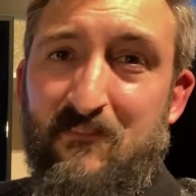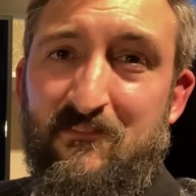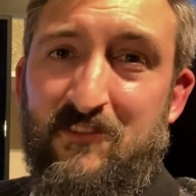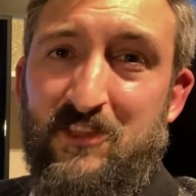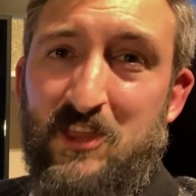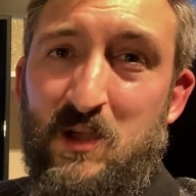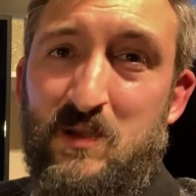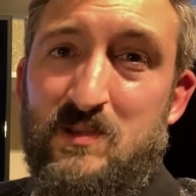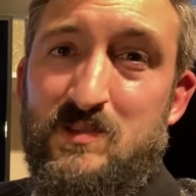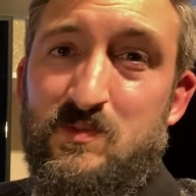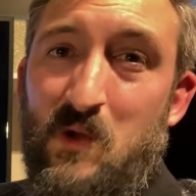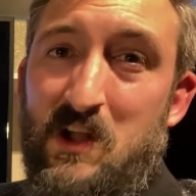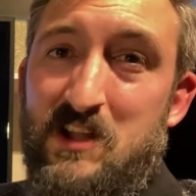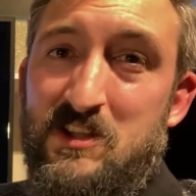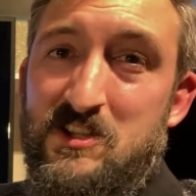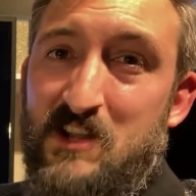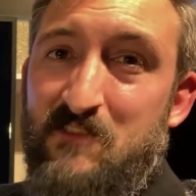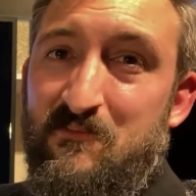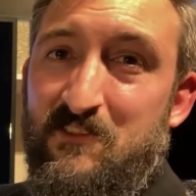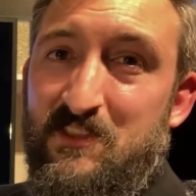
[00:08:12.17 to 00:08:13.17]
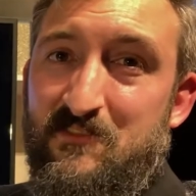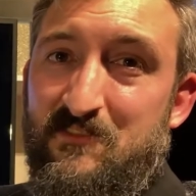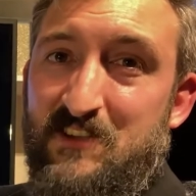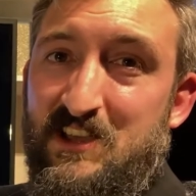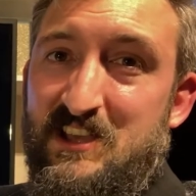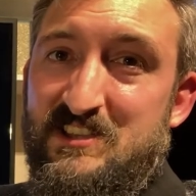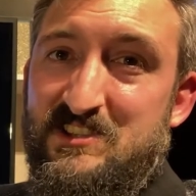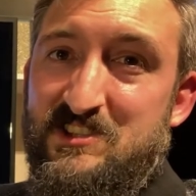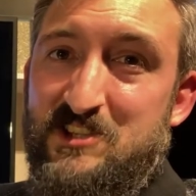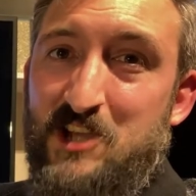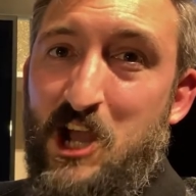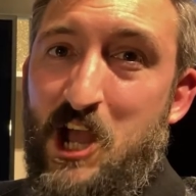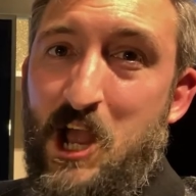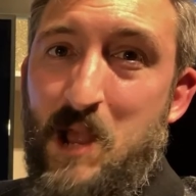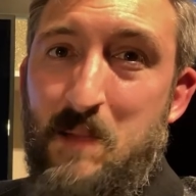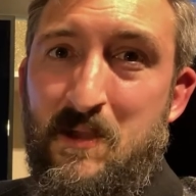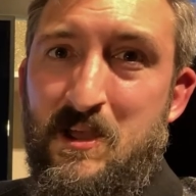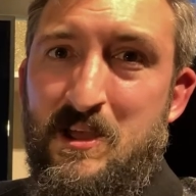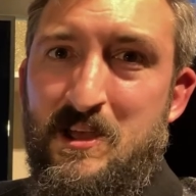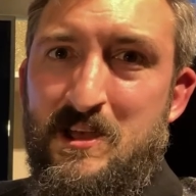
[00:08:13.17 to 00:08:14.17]
for those watching for the first
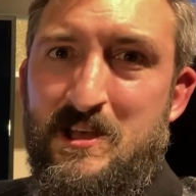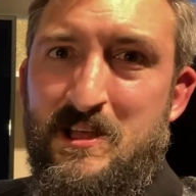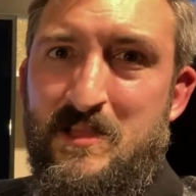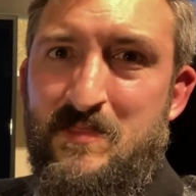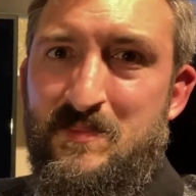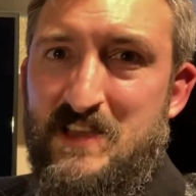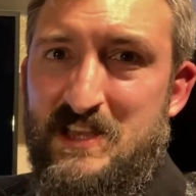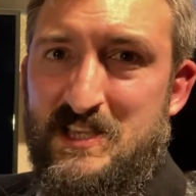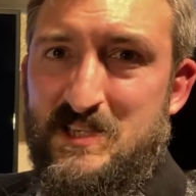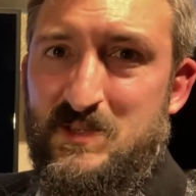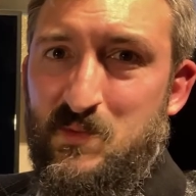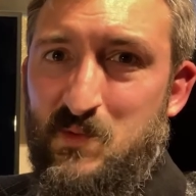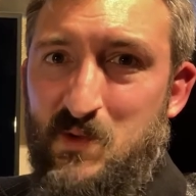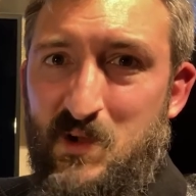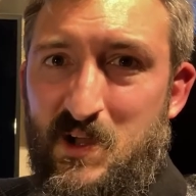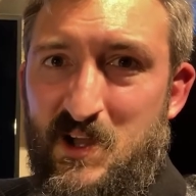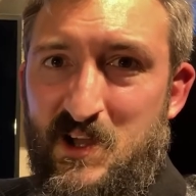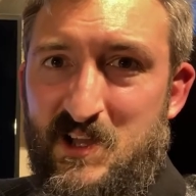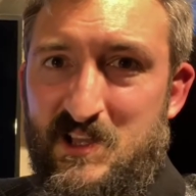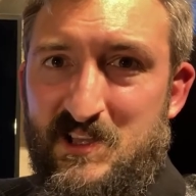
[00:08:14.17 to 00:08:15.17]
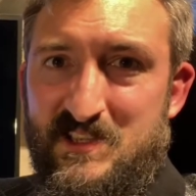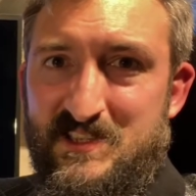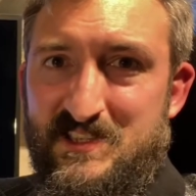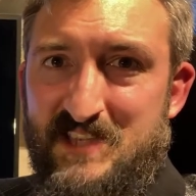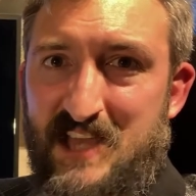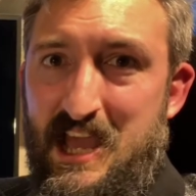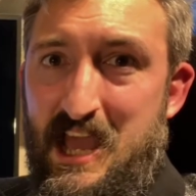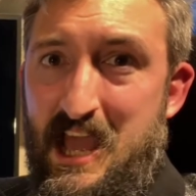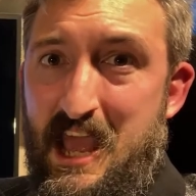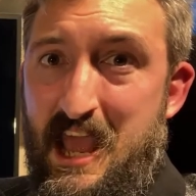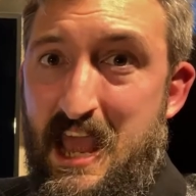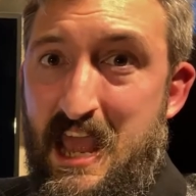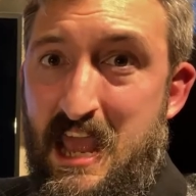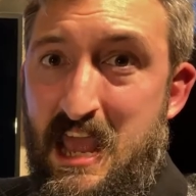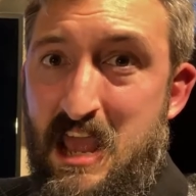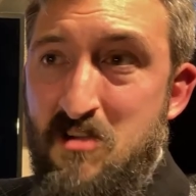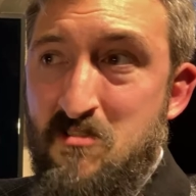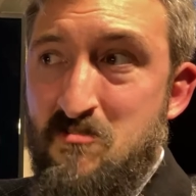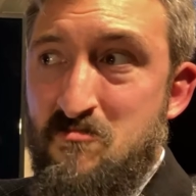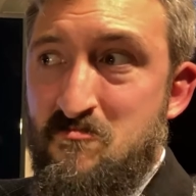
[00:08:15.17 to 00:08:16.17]
time, this was
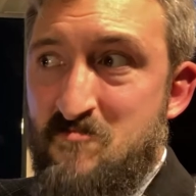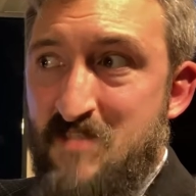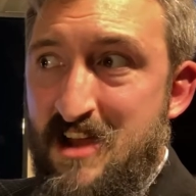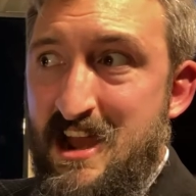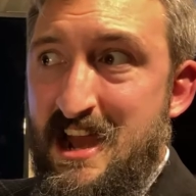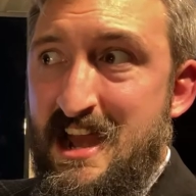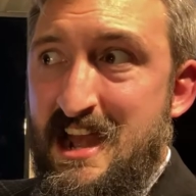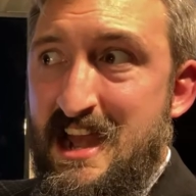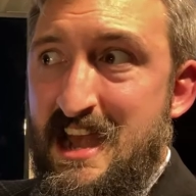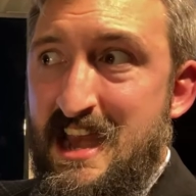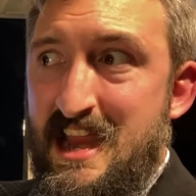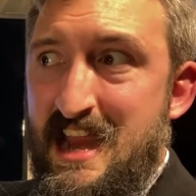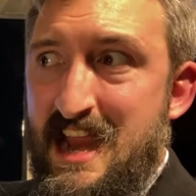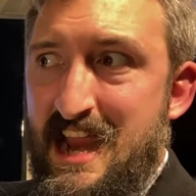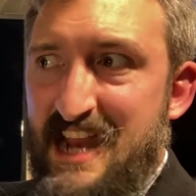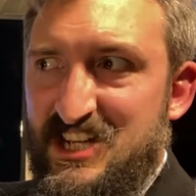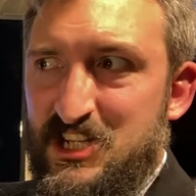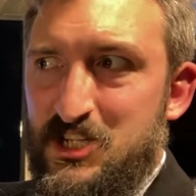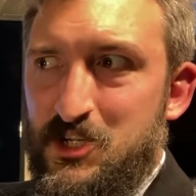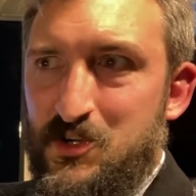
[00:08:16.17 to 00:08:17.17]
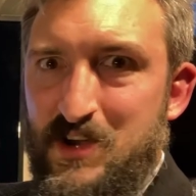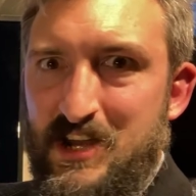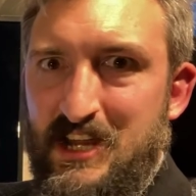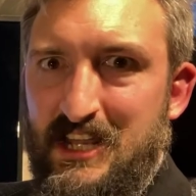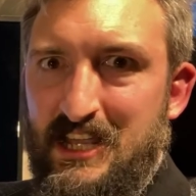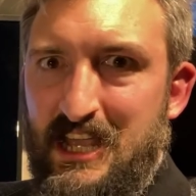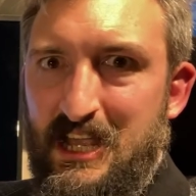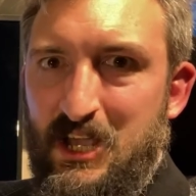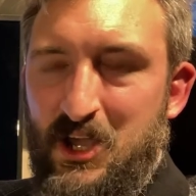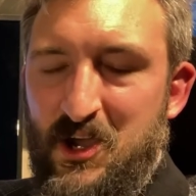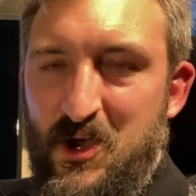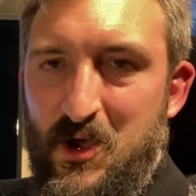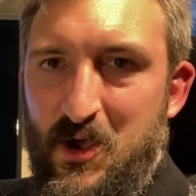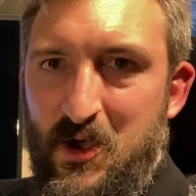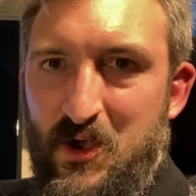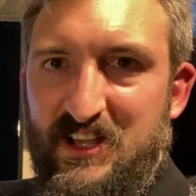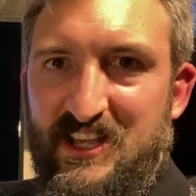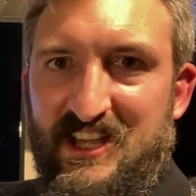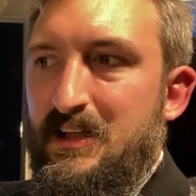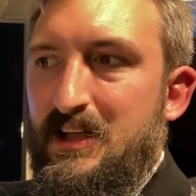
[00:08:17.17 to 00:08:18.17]
a really intriguing
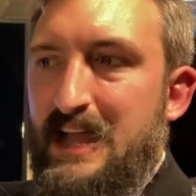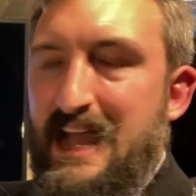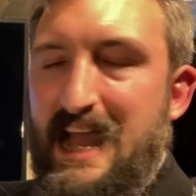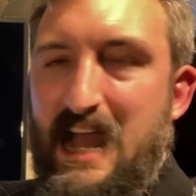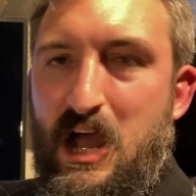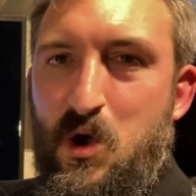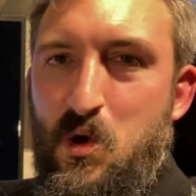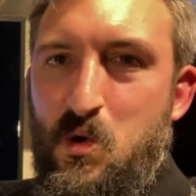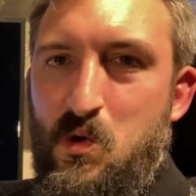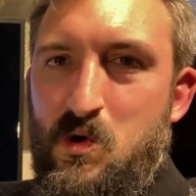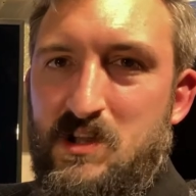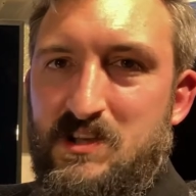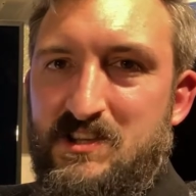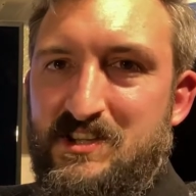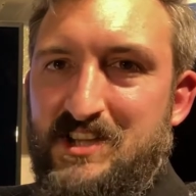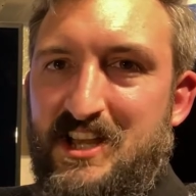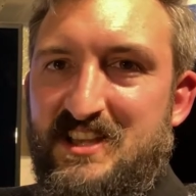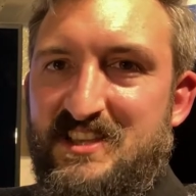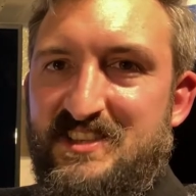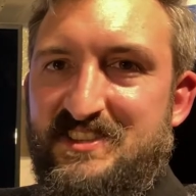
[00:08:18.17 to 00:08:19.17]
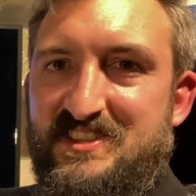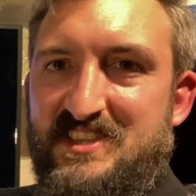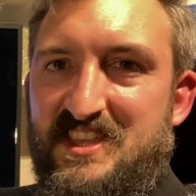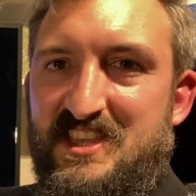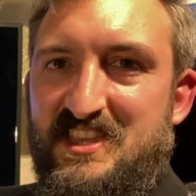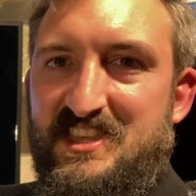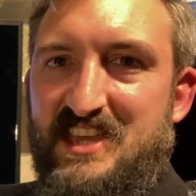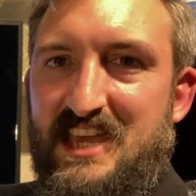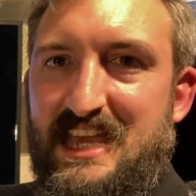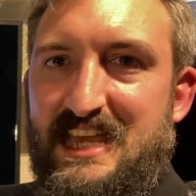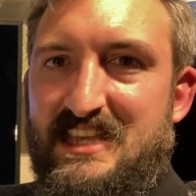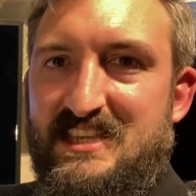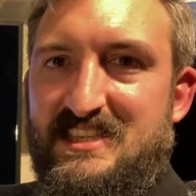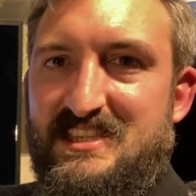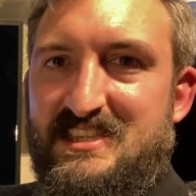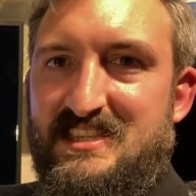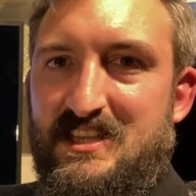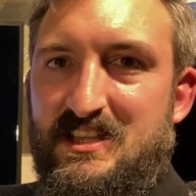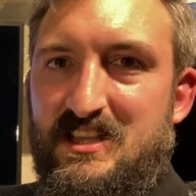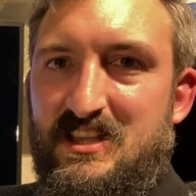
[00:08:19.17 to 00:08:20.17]
hook. How does
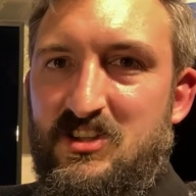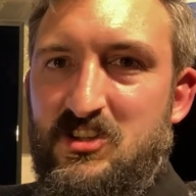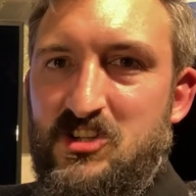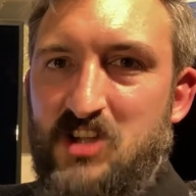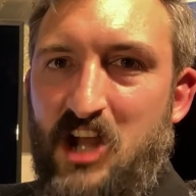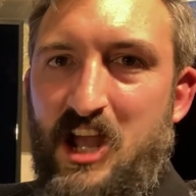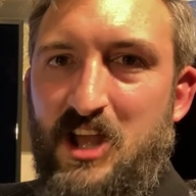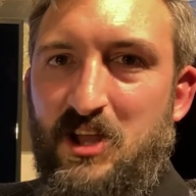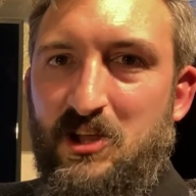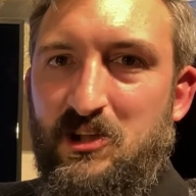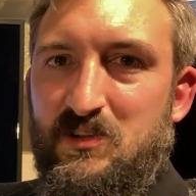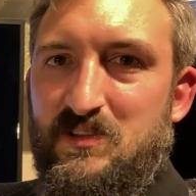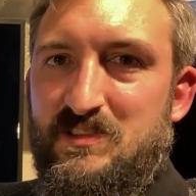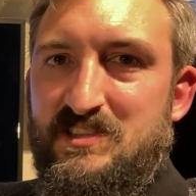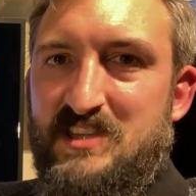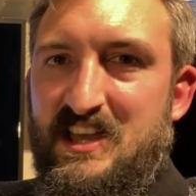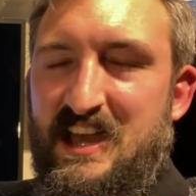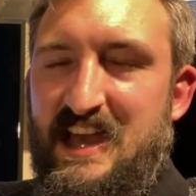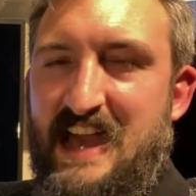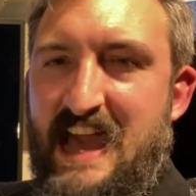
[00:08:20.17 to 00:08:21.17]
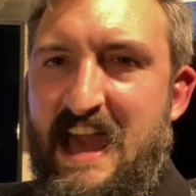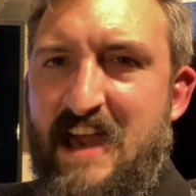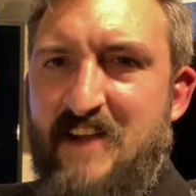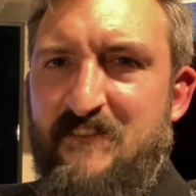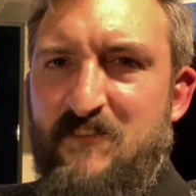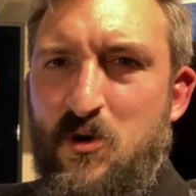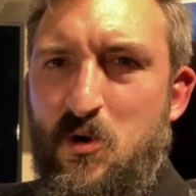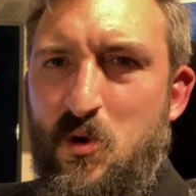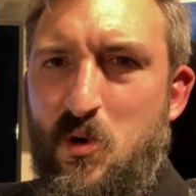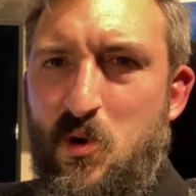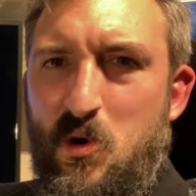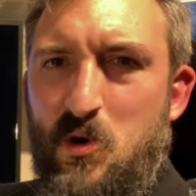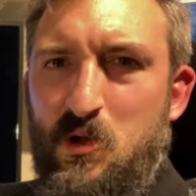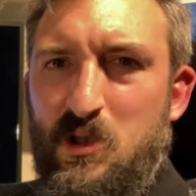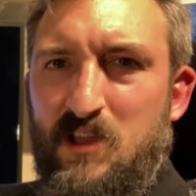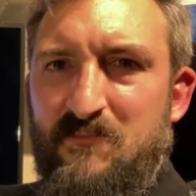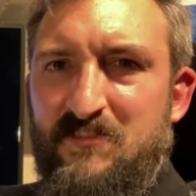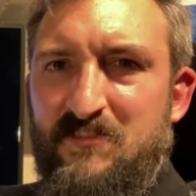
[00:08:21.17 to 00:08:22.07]
this child have all of